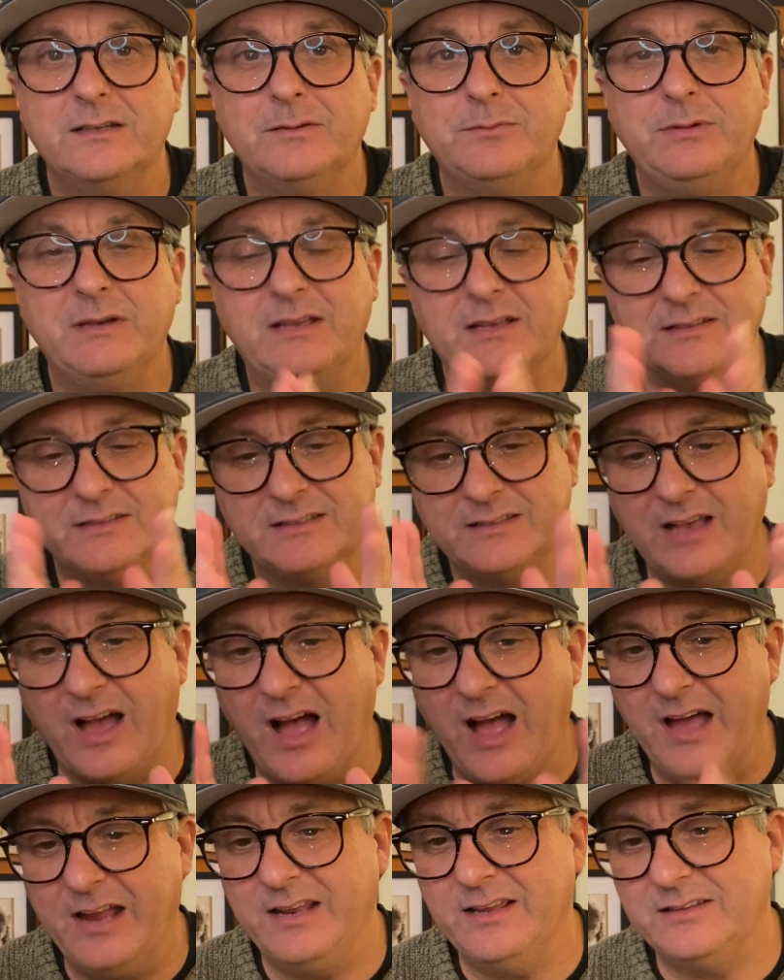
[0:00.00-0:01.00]
Because
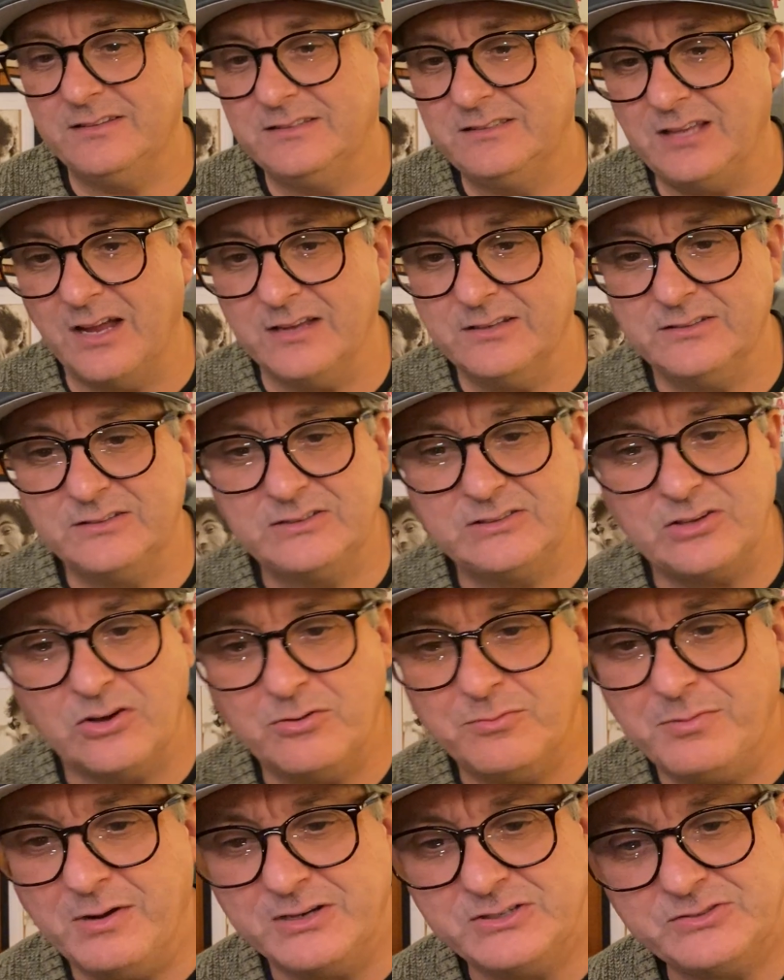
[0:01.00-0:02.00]
God has done
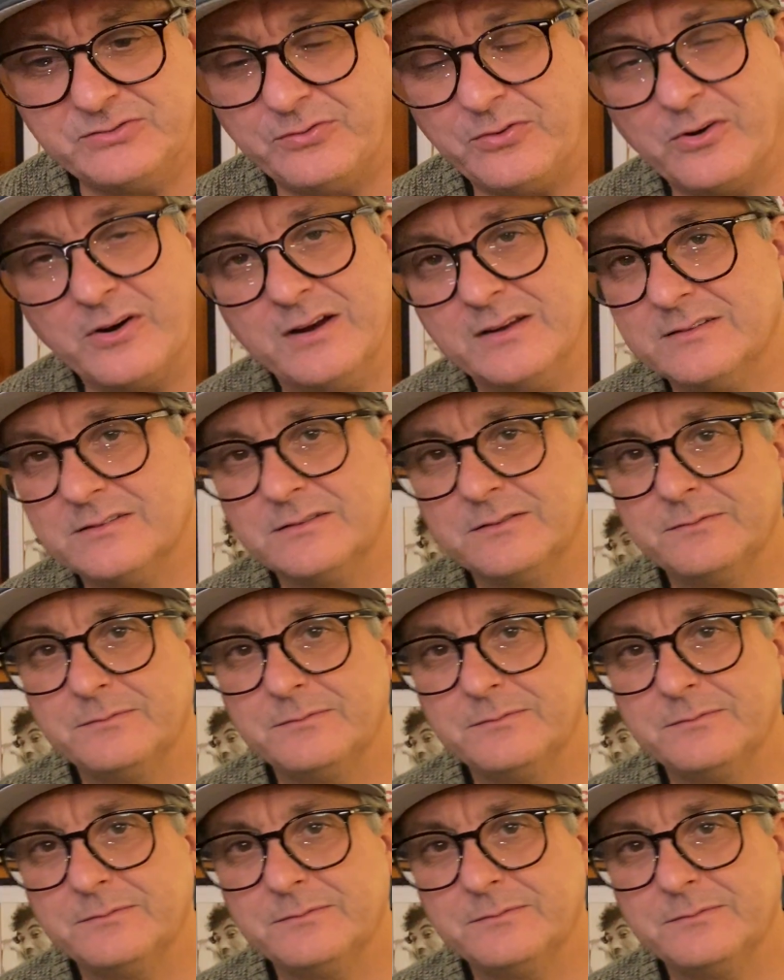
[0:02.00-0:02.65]
so much for us.